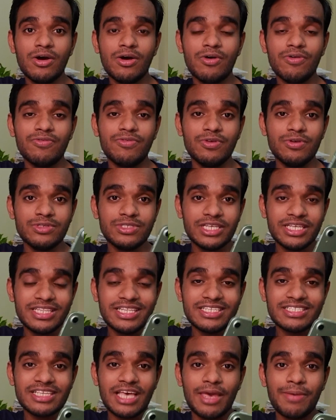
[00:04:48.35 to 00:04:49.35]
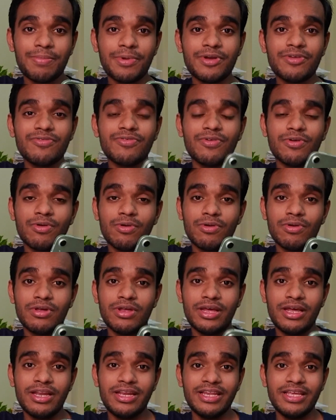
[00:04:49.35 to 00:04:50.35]
of using this iPad
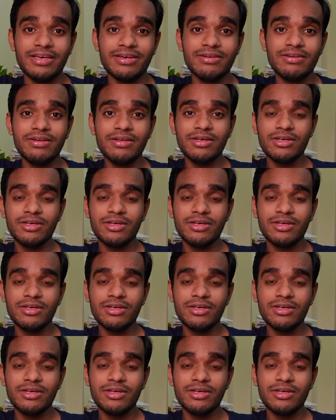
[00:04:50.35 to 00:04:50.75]
for an year.